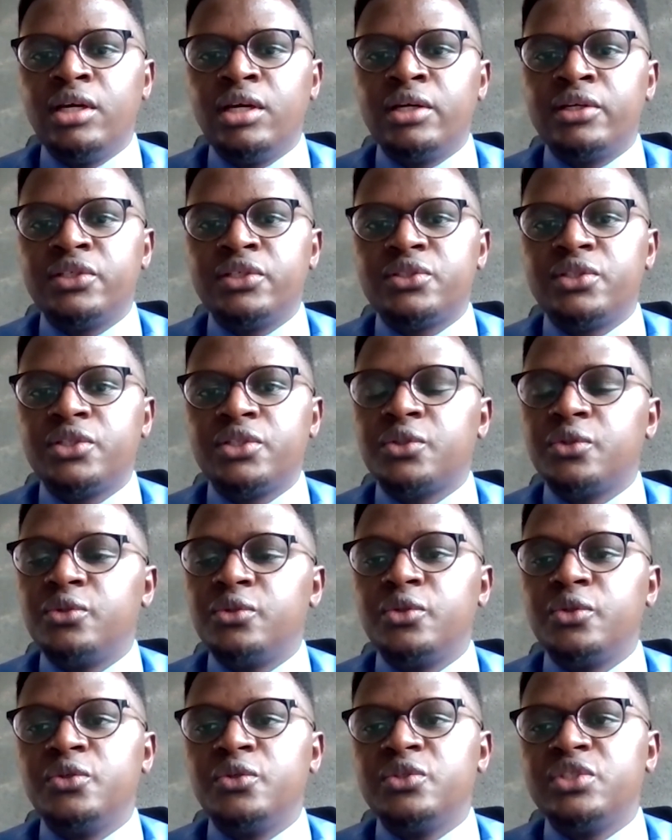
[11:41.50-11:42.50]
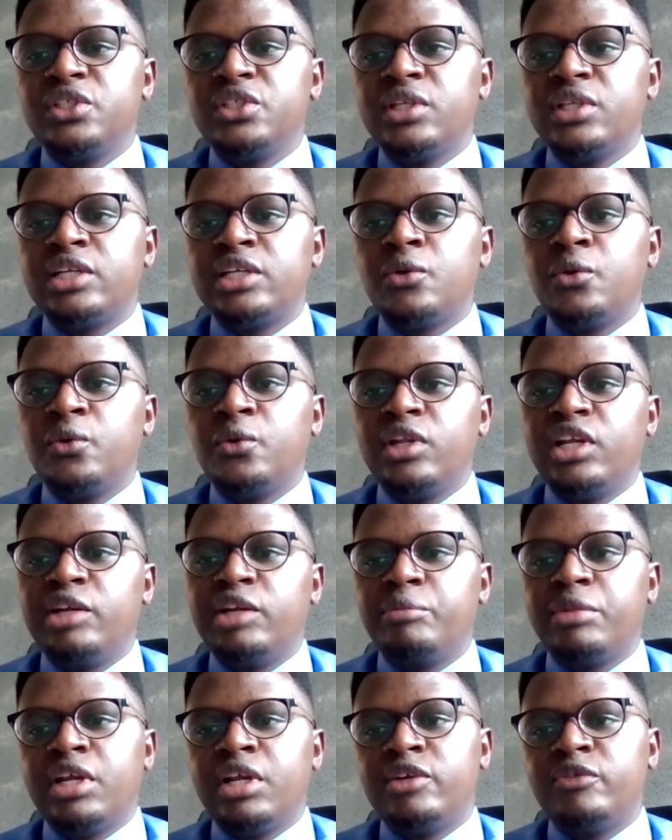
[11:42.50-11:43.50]
restriction to using that
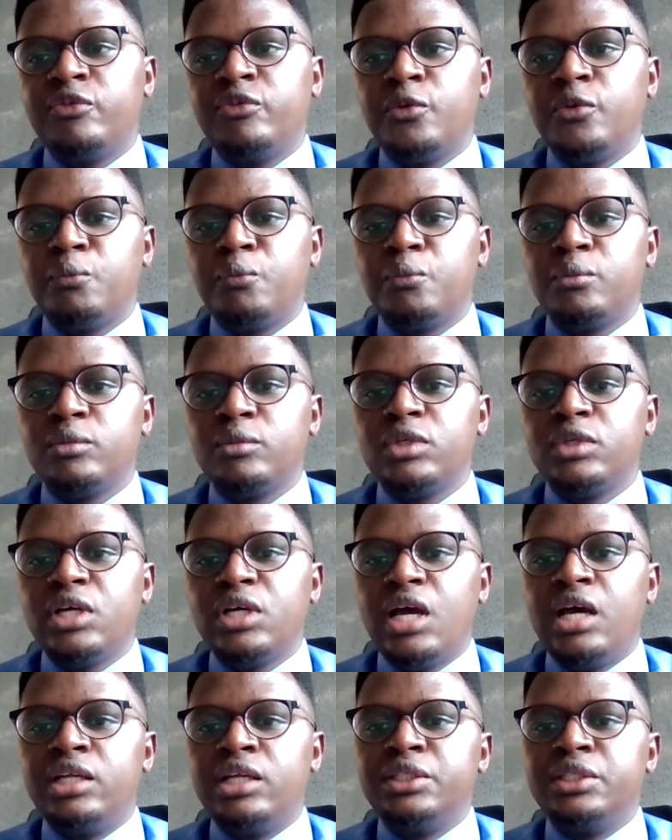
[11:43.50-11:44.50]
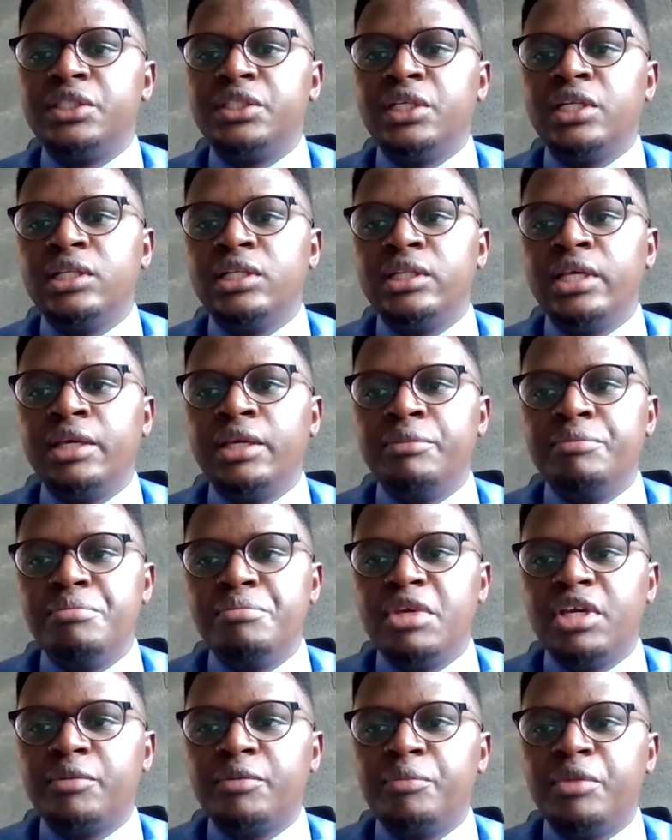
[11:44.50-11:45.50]
online platform until they
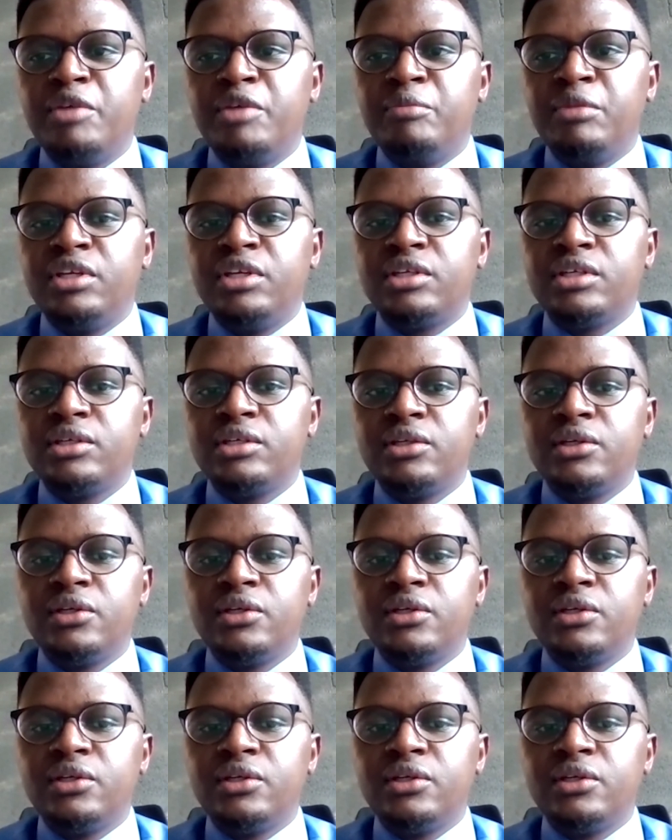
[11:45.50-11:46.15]
make payment.